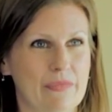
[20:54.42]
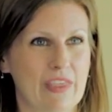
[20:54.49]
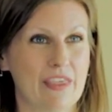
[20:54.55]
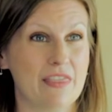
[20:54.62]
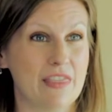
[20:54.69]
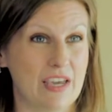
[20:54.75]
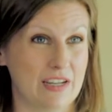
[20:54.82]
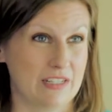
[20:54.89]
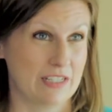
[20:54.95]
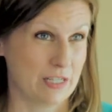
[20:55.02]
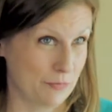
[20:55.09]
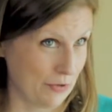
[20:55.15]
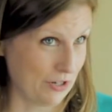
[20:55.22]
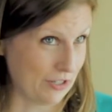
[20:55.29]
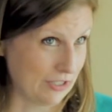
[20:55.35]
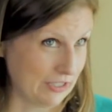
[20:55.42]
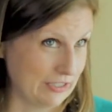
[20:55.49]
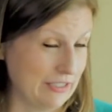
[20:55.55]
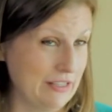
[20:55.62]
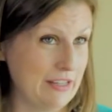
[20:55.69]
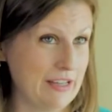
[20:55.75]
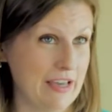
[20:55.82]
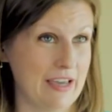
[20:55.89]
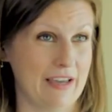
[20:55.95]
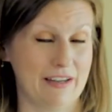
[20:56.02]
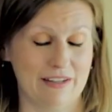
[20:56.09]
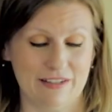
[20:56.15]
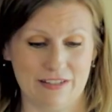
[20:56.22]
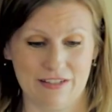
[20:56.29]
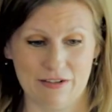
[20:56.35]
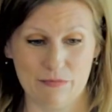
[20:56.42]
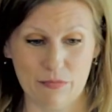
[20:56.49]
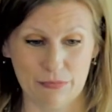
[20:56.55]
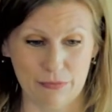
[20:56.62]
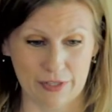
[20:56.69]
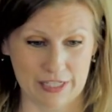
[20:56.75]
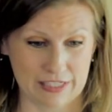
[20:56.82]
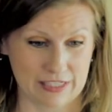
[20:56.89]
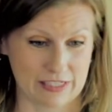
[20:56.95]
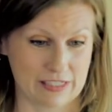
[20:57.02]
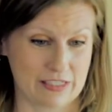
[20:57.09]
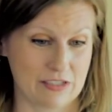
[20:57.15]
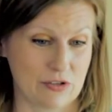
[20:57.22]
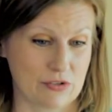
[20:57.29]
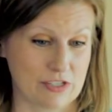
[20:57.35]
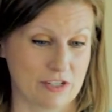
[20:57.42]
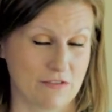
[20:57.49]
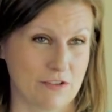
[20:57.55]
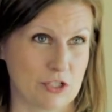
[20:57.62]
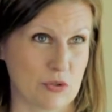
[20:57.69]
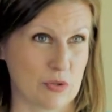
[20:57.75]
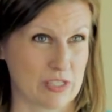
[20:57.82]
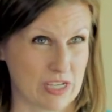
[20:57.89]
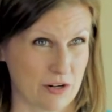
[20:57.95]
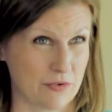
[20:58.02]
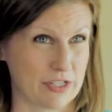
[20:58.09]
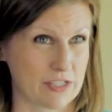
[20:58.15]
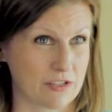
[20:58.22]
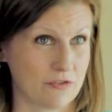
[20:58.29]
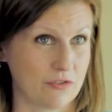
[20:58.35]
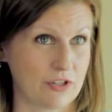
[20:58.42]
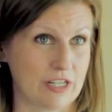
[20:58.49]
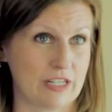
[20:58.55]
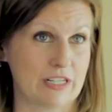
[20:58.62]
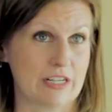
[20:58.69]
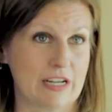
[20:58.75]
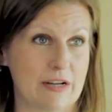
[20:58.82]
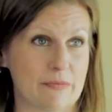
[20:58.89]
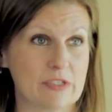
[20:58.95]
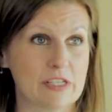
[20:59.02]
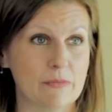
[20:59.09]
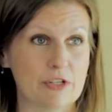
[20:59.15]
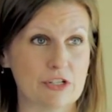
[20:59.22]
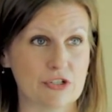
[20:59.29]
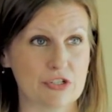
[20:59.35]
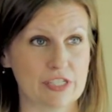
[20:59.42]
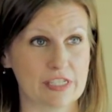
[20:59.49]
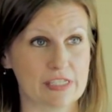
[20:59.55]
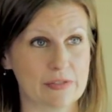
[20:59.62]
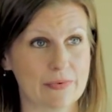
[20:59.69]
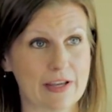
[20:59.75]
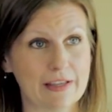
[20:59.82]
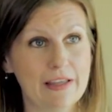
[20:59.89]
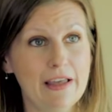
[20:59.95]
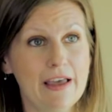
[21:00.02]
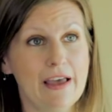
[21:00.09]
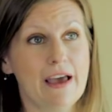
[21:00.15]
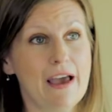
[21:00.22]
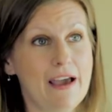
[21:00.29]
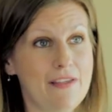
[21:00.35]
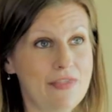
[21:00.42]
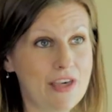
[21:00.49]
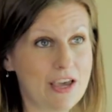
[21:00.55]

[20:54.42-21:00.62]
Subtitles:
than typical, and places those individuals at risk for some injuries as well. And